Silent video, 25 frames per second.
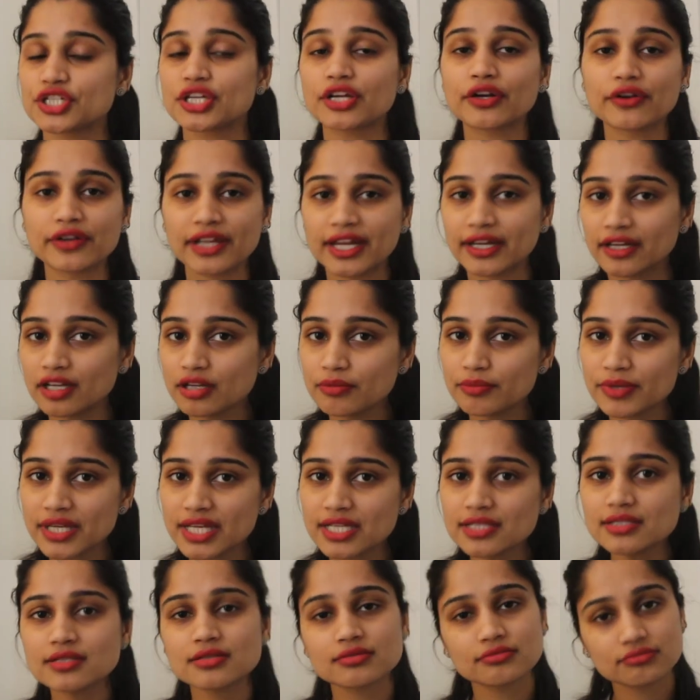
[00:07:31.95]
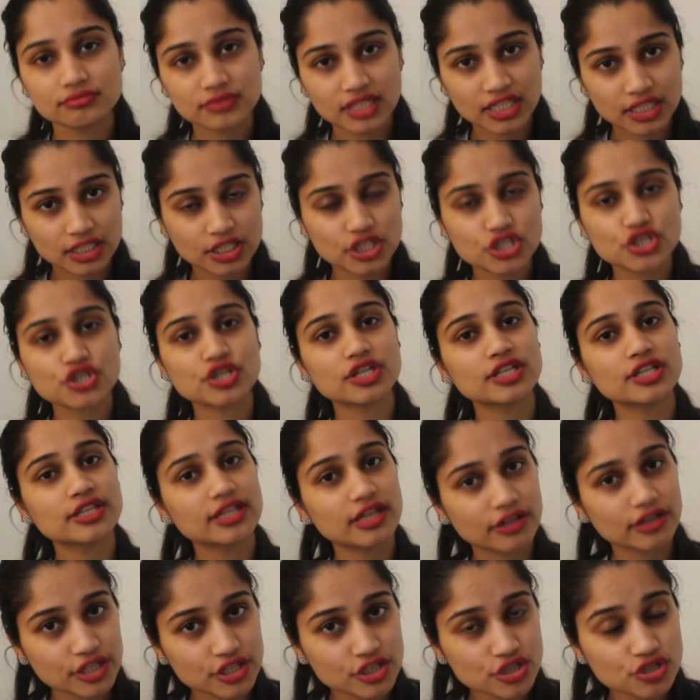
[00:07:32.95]
Created means initially they
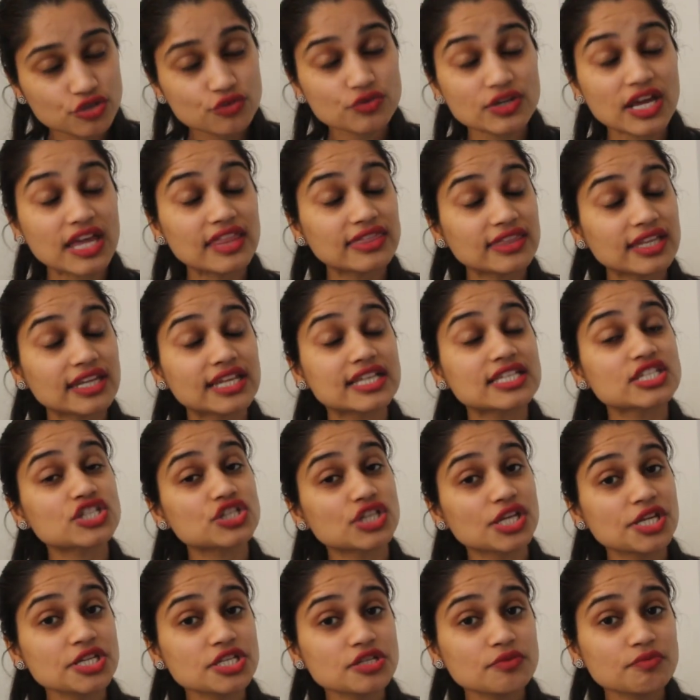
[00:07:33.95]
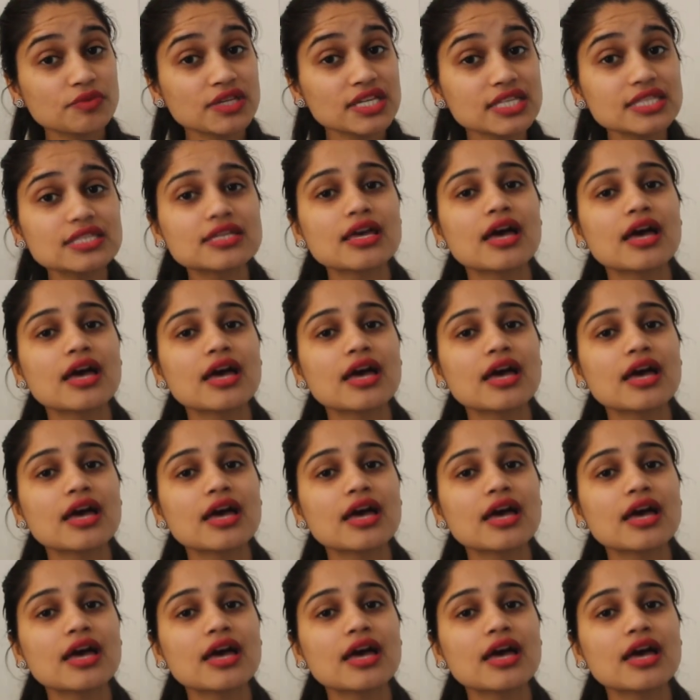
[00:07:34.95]
are issued, and then exchange means